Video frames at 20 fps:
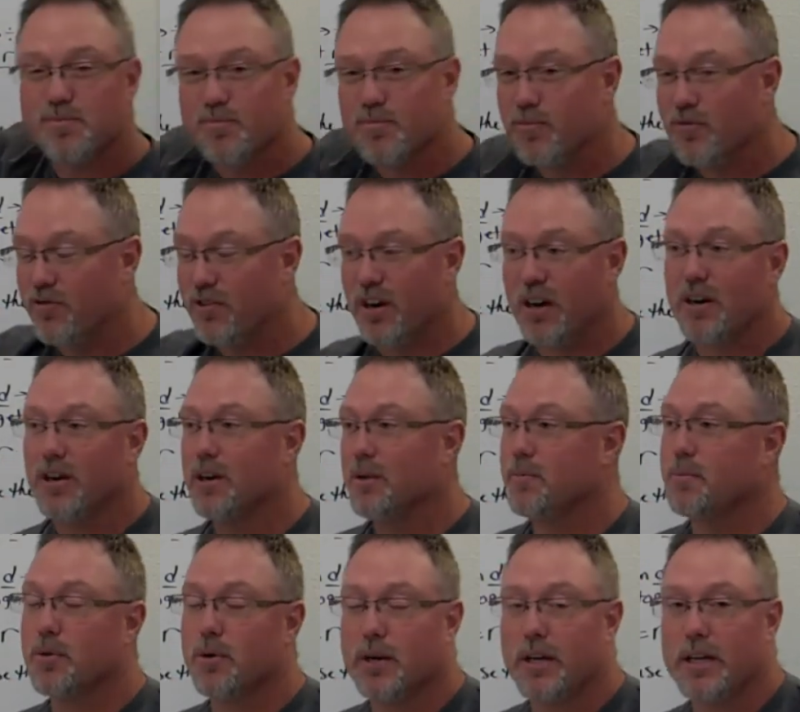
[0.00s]
Very
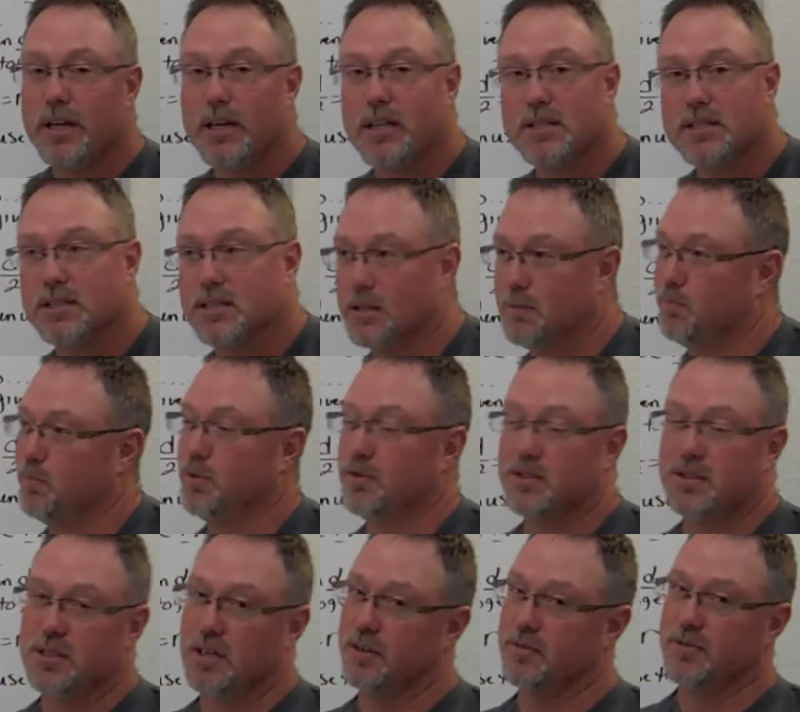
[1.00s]
pretty simple
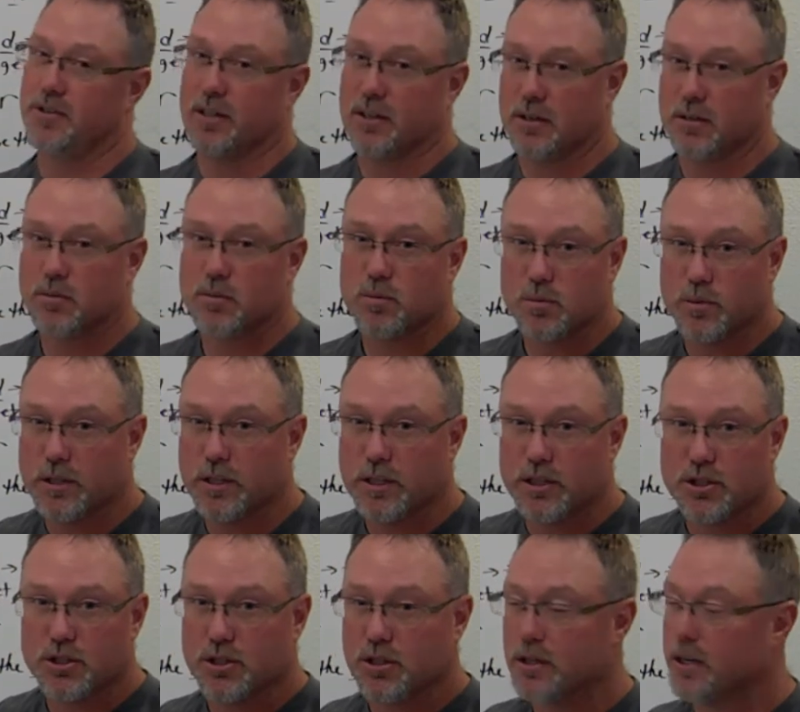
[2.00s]
stuff here. We
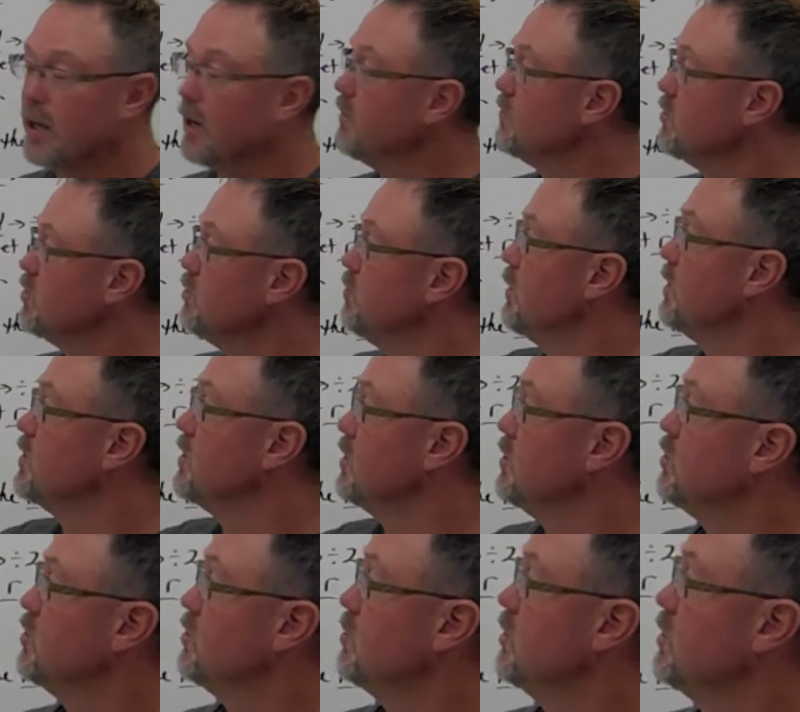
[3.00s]
shouldn't have too much
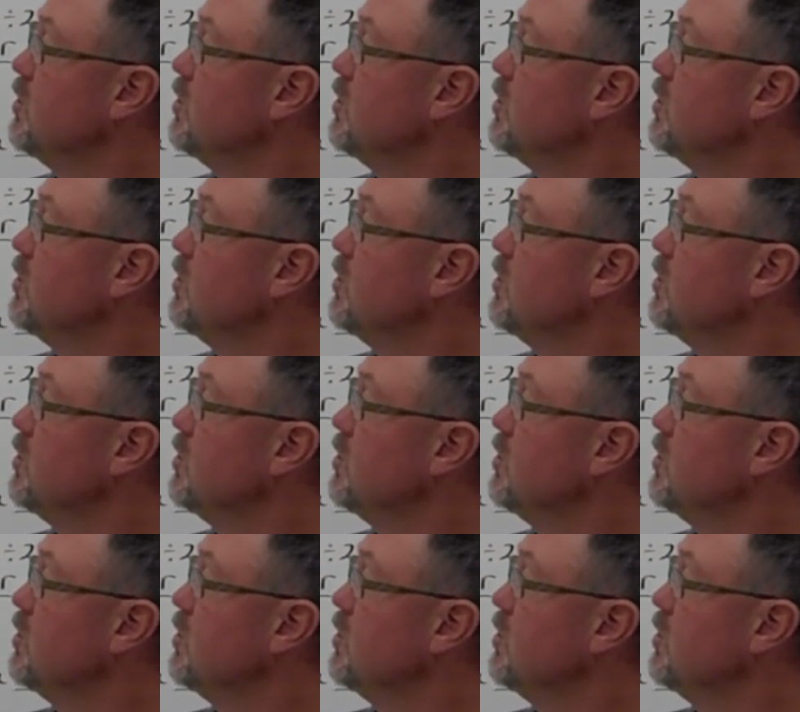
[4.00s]
issue in the